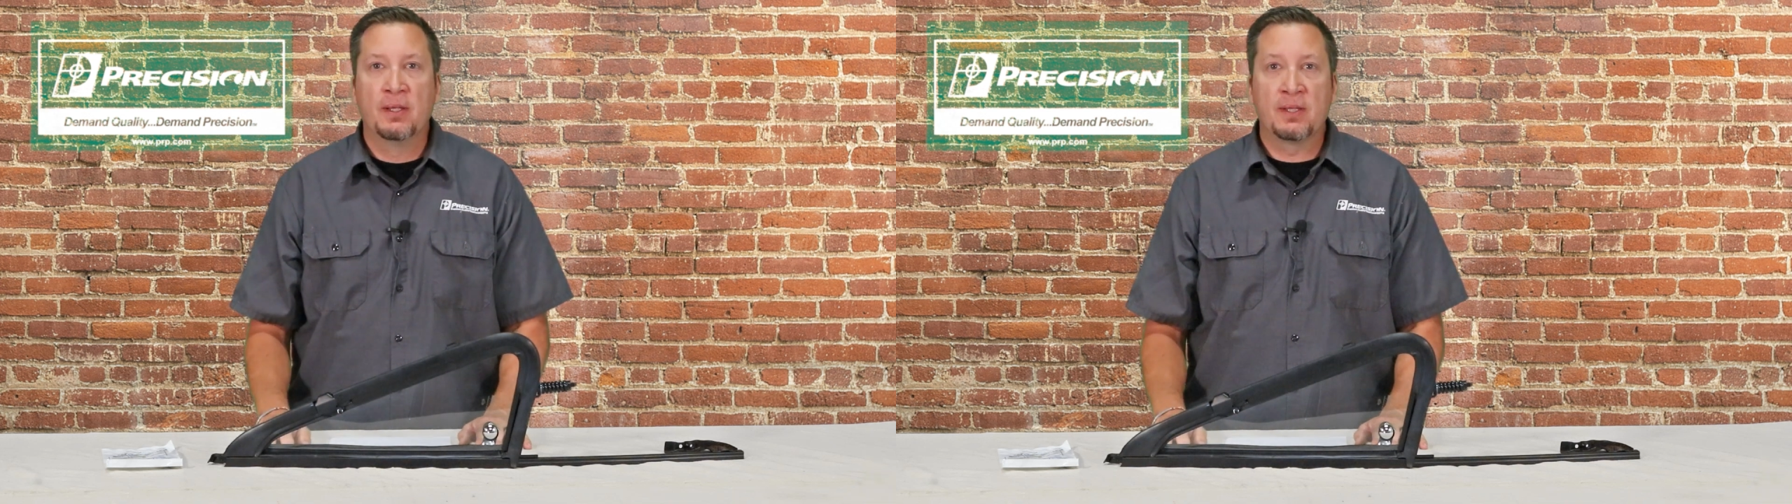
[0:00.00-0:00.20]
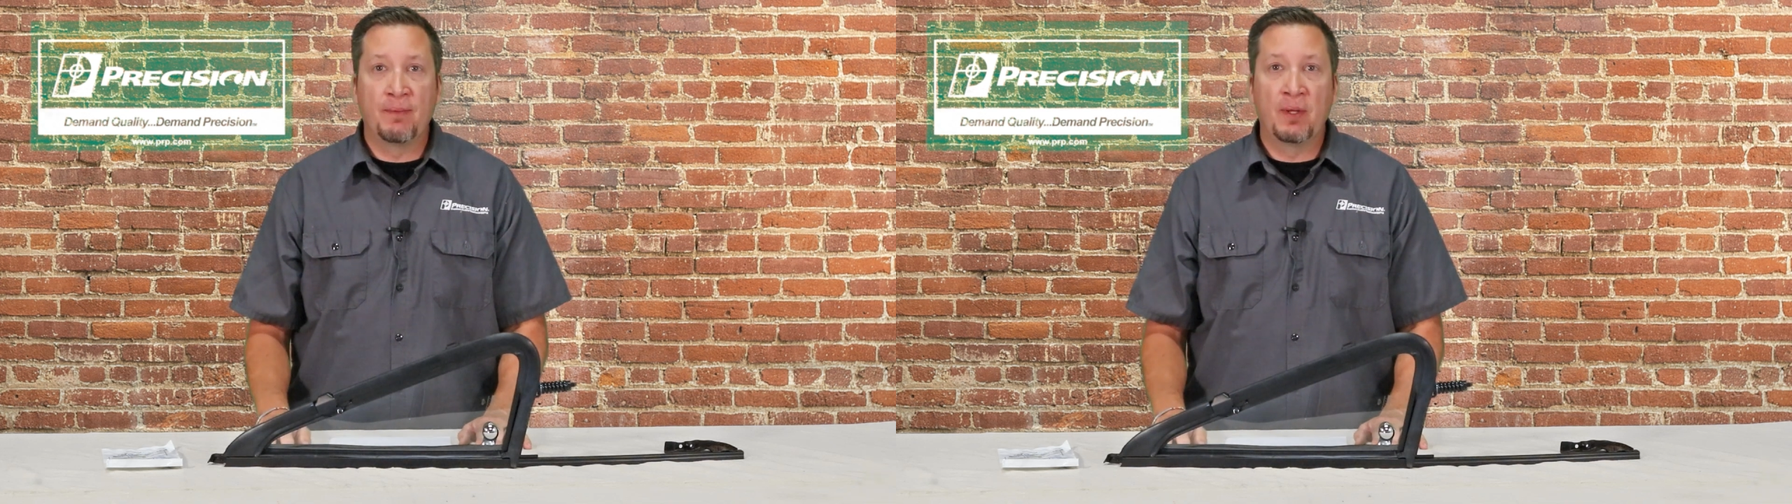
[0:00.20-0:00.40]

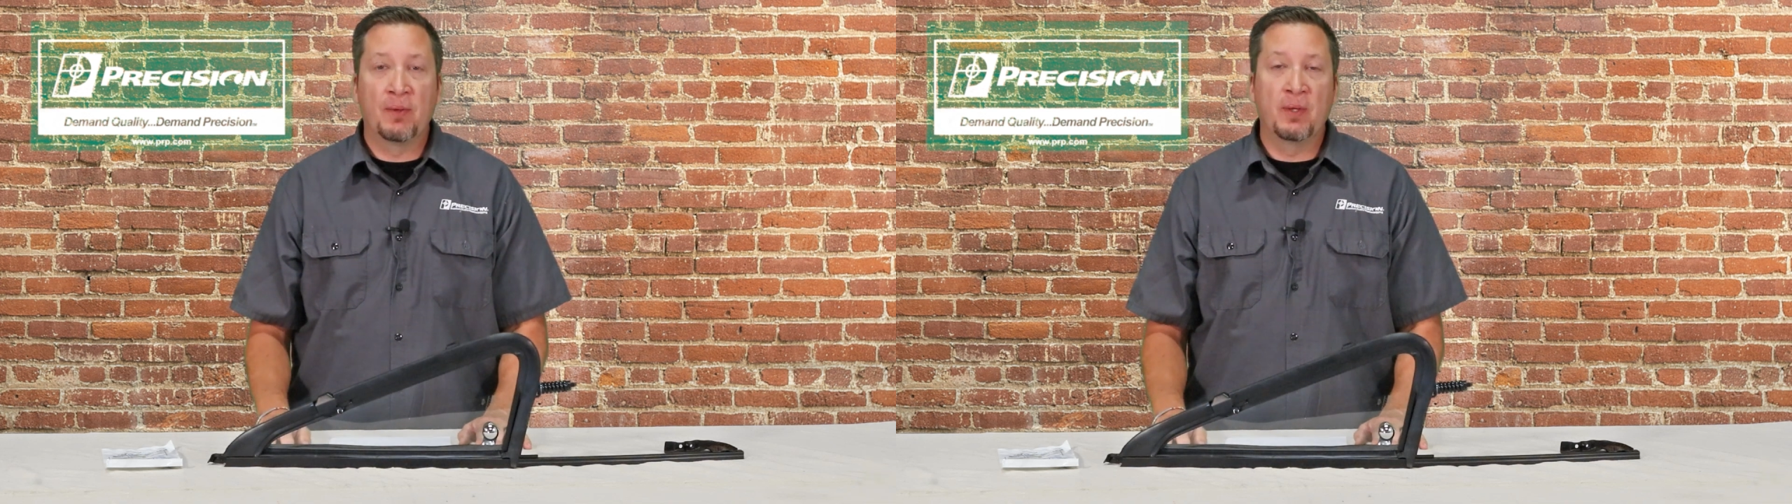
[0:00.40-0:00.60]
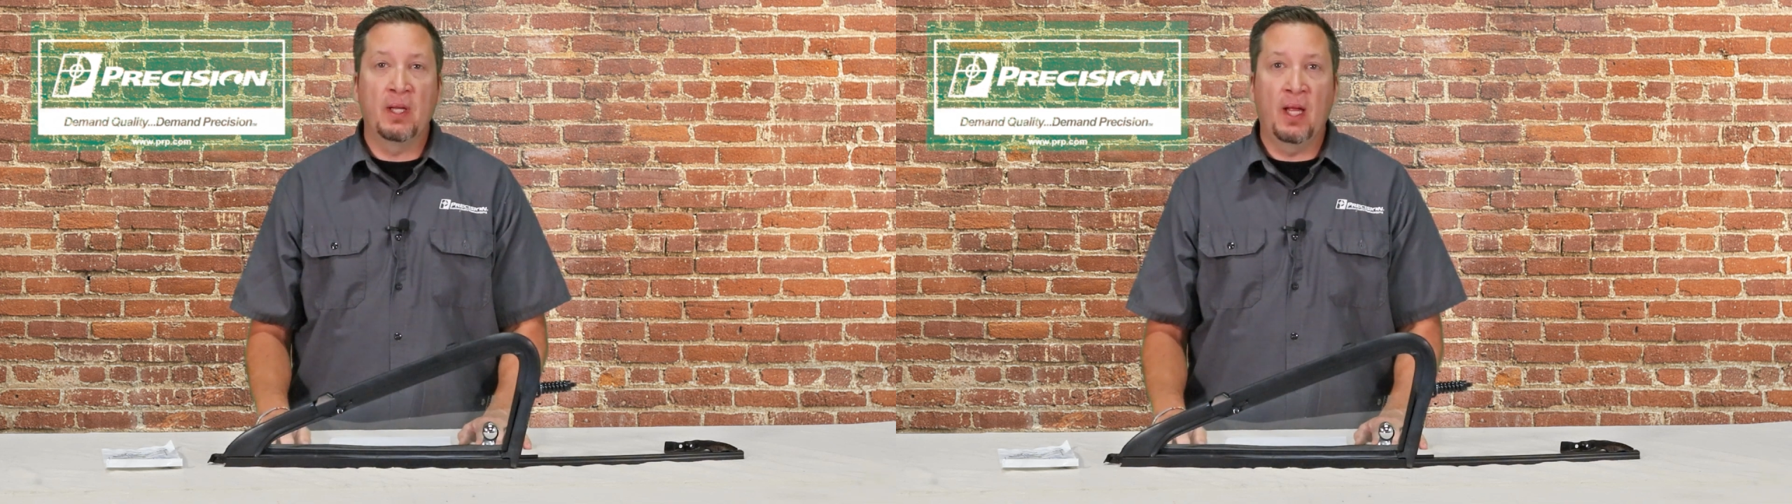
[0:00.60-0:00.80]

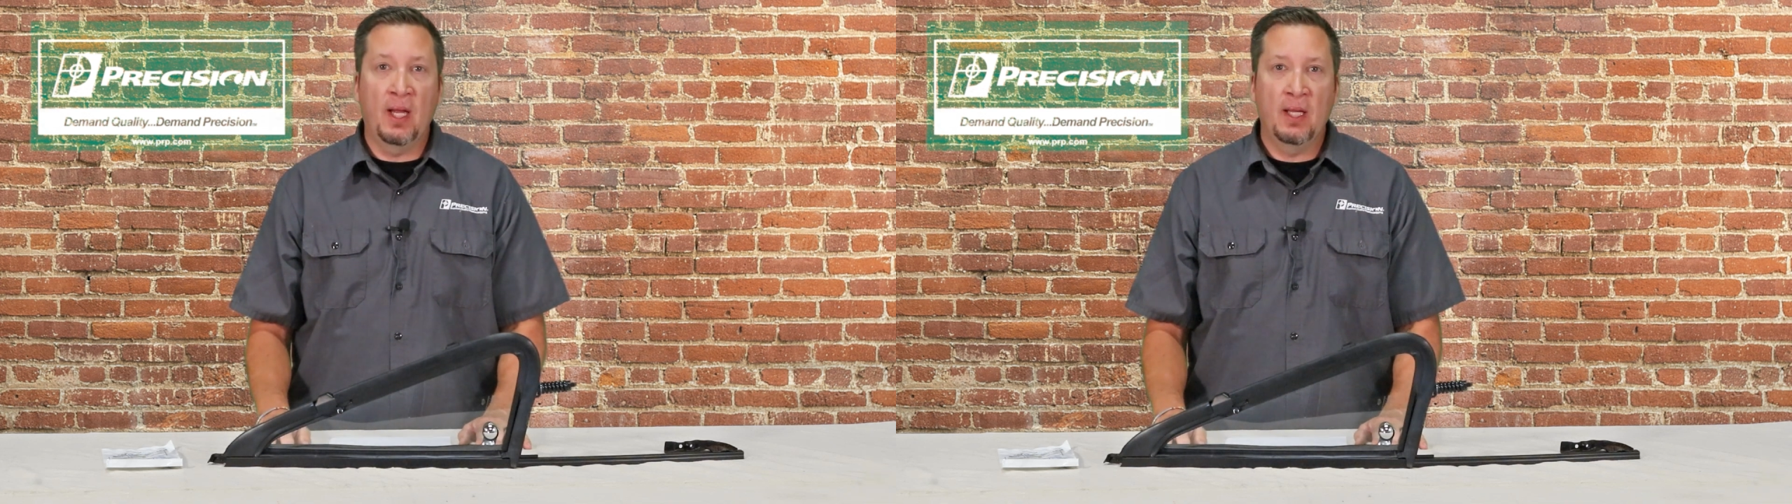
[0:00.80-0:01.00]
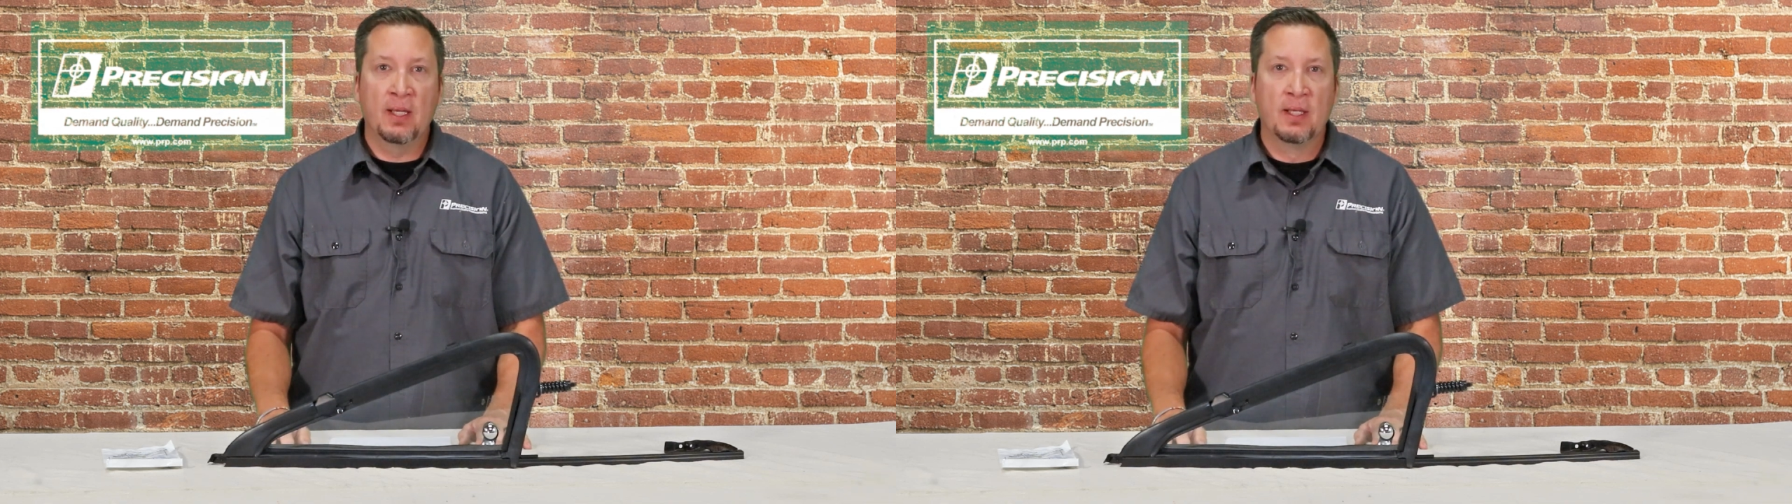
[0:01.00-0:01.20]
73 to
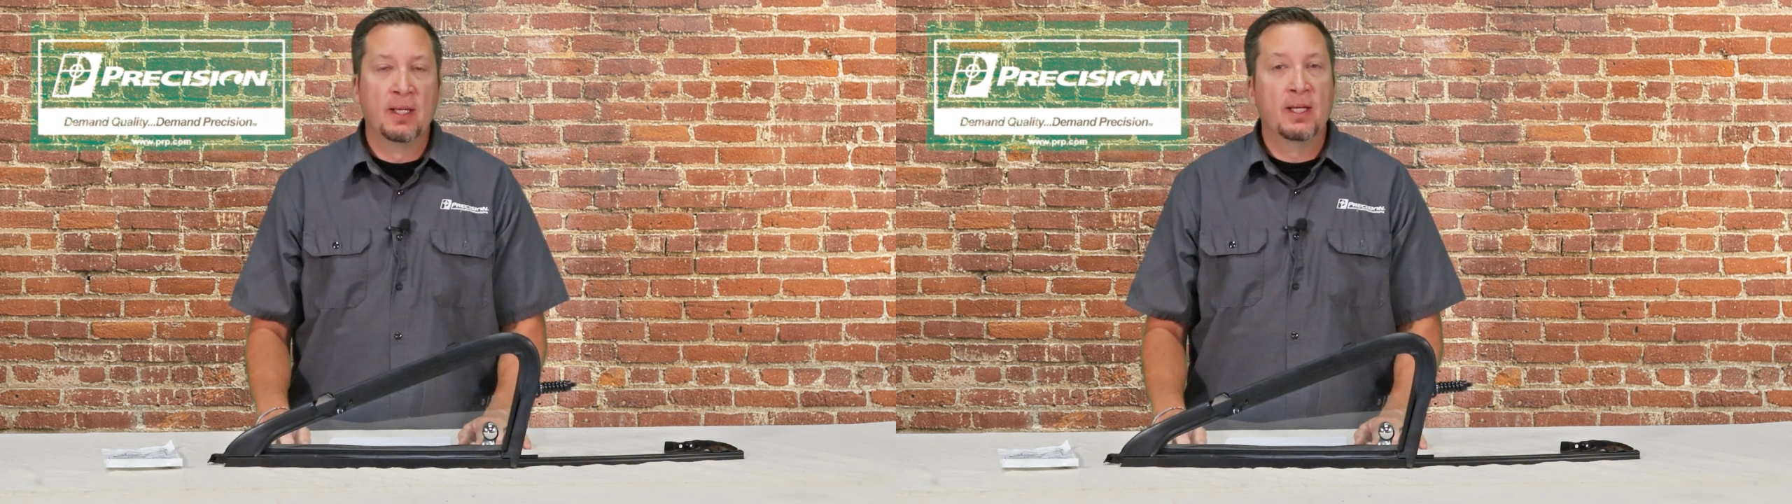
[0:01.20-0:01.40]
80,